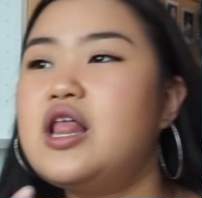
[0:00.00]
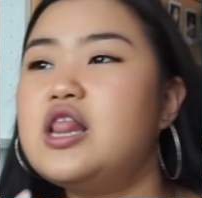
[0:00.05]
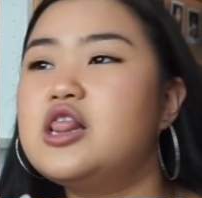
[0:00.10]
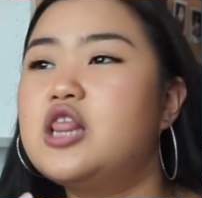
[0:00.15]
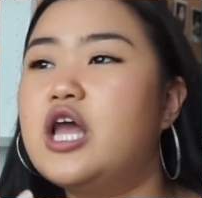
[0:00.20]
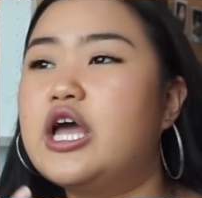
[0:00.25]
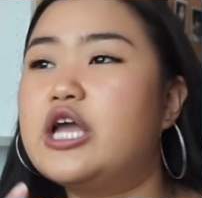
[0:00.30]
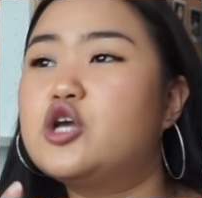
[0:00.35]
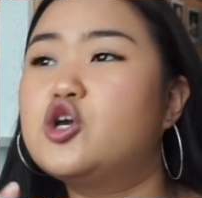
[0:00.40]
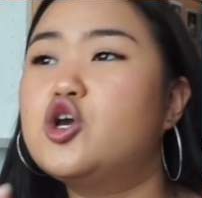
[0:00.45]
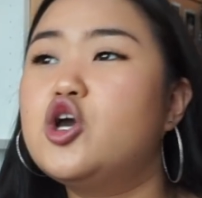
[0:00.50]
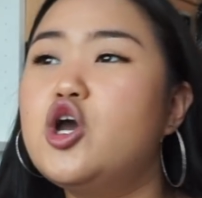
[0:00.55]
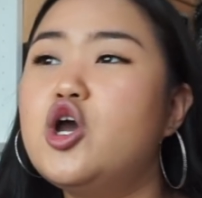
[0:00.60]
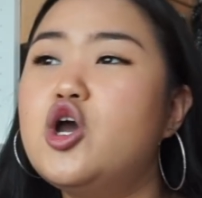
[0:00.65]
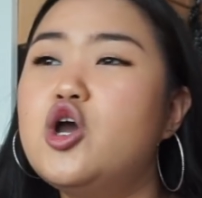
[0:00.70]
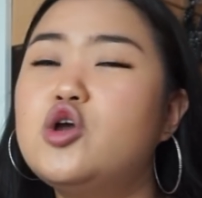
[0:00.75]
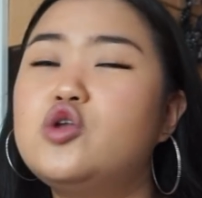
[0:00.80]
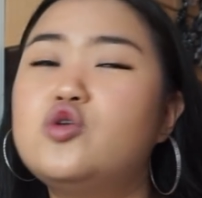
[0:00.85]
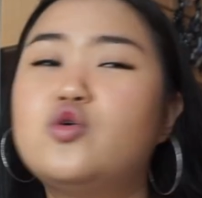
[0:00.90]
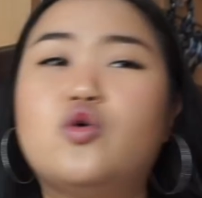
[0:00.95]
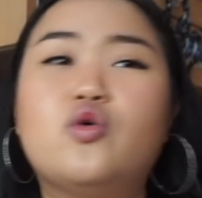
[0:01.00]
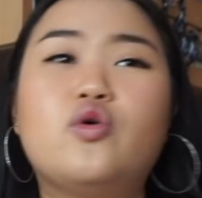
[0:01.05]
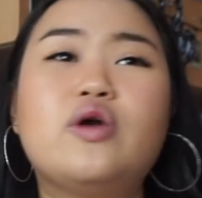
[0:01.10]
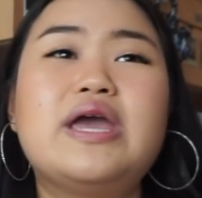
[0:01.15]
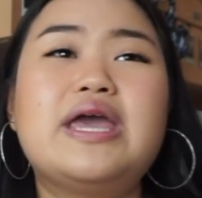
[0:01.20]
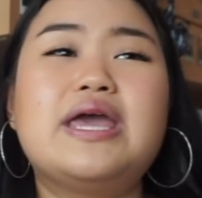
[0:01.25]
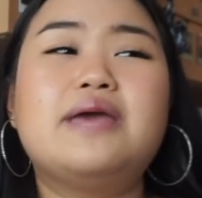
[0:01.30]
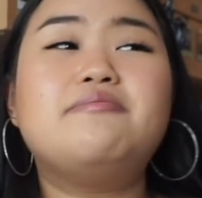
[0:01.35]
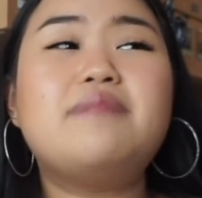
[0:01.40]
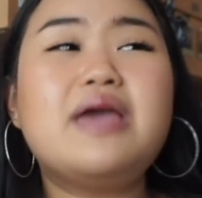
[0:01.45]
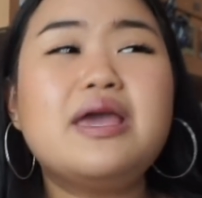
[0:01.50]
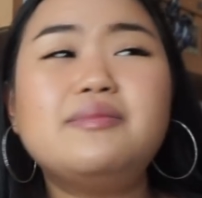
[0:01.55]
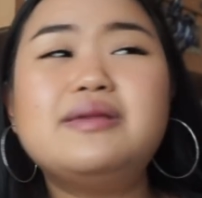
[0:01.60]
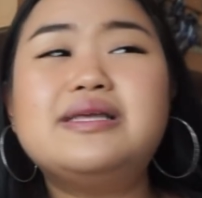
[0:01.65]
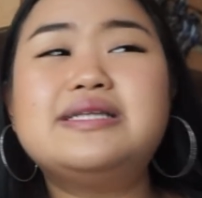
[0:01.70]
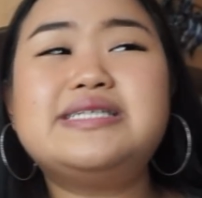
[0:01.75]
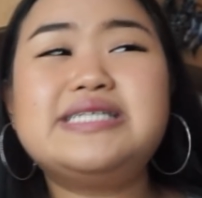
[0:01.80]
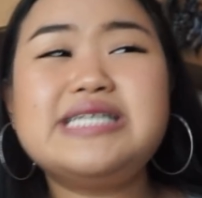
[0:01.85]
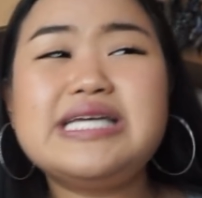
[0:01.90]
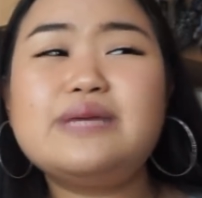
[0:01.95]
quite good, or it made
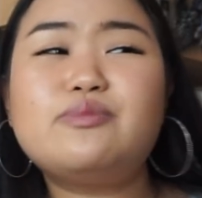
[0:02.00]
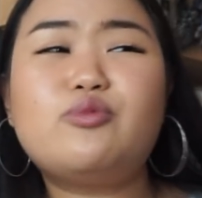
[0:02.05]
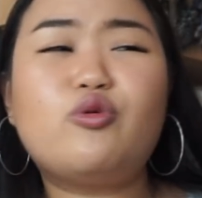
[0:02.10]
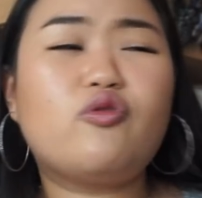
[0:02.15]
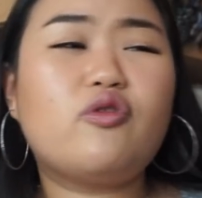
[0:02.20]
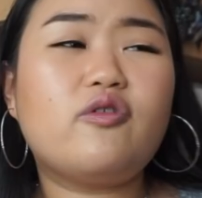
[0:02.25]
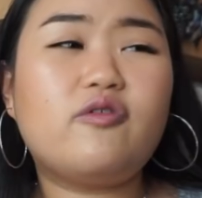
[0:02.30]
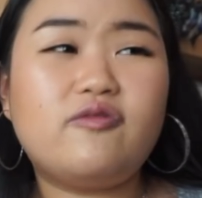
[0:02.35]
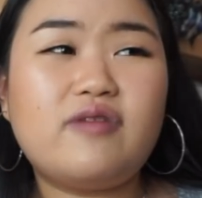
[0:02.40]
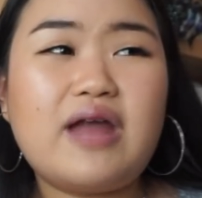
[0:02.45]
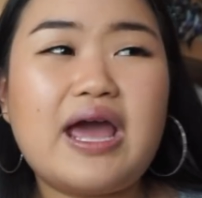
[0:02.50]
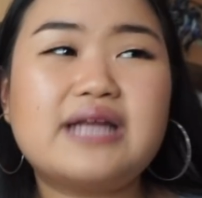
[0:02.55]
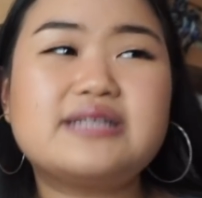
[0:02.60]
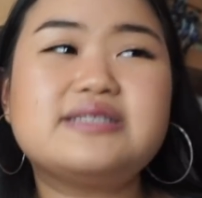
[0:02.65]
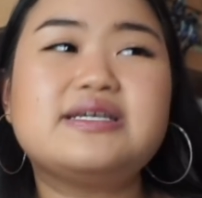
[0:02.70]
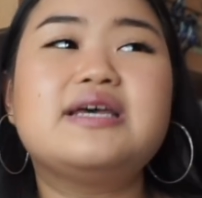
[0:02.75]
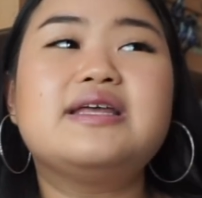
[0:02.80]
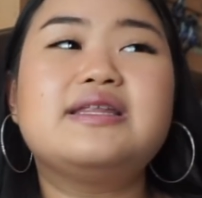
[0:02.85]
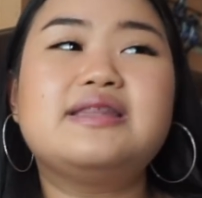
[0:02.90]
me deep or reflect,